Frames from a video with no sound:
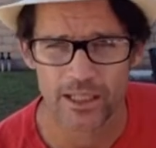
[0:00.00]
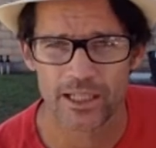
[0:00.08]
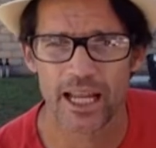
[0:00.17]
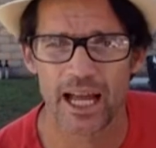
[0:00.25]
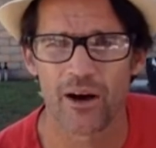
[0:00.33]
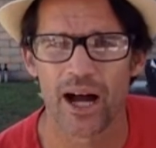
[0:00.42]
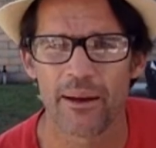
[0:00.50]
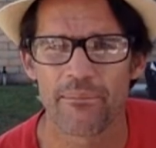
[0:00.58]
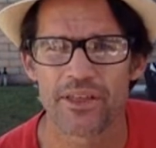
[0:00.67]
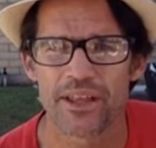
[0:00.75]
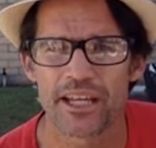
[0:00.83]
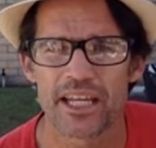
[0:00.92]
Now, I'm
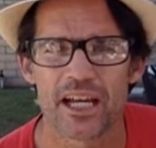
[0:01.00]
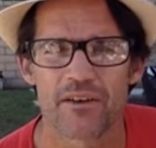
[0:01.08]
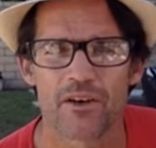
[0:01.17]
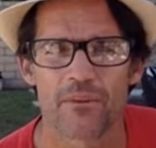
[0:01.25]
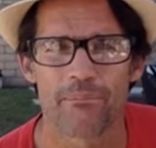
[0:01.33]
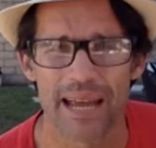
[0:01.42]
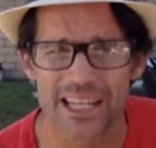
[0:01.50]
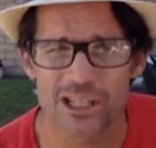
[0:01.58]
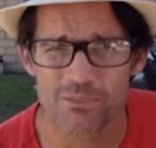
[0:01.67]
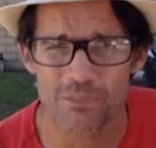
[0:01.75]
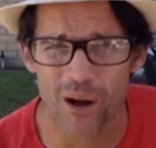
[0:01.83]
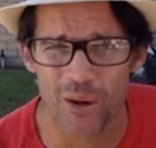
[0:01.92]
thinking of a
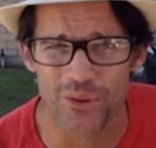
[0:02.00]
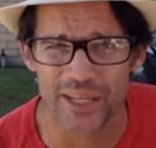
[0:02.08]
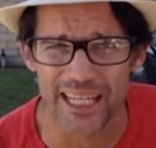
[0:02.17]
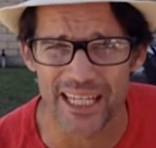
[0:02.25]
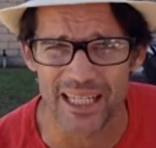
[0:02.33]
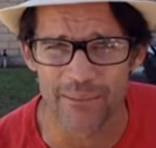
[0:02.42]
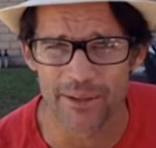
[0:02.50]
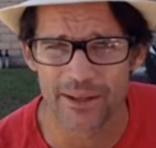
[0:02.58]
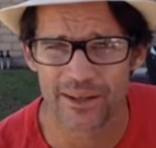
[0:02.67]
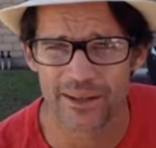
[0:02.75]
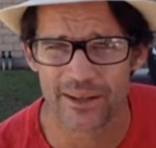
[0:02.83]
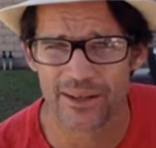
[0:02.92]
baseball team
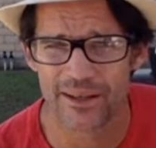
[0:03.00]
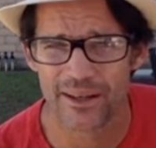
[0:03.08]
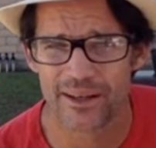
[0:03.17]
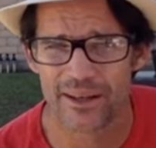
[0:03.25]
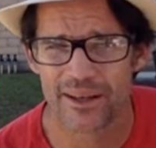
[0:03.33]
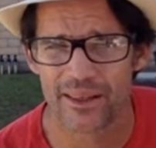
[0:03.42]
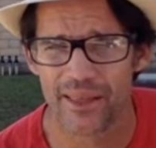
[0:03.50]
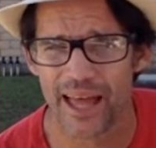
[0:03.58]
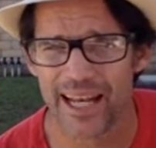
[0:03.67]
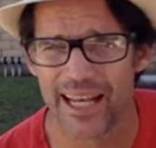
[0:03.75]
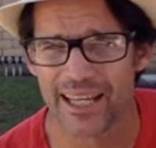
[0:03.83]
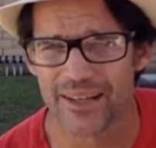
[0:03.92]

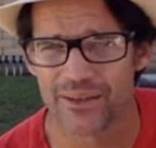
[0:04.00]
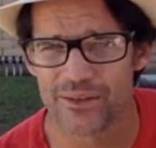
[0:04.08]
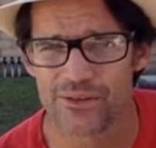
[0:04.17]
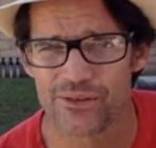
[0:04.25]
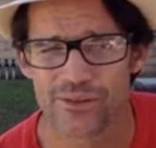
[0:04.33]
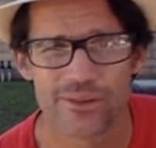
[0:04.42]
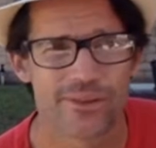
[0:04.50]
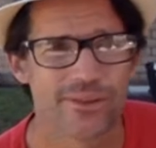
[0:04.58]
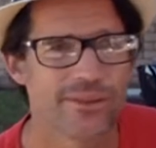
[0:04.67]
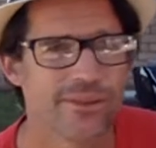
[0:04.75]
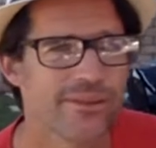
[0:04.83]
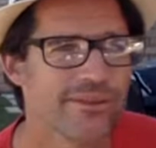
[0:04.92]
that is
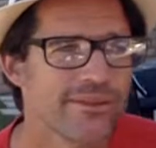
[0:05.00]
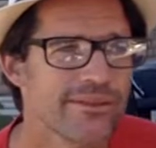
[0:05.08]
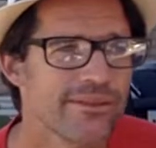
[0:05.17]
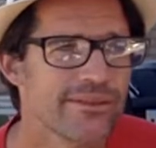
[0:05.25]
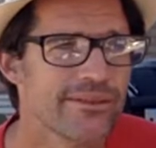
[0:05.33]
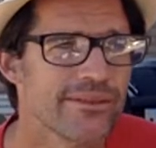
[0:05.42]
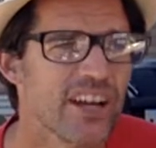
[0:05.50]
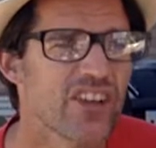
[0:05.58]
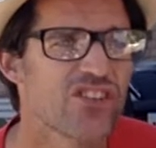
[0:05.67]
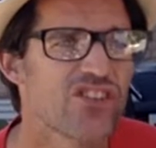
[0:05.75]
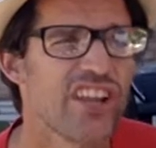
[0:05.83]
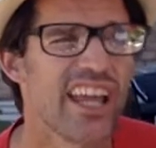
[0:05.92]
a
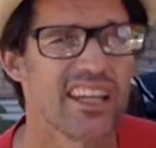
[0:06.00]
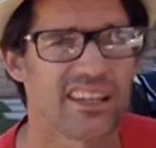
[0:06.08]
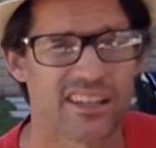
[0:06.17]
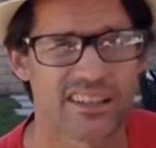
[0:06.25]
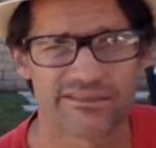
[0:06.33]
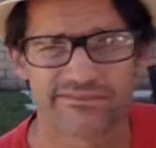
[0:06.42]
snake.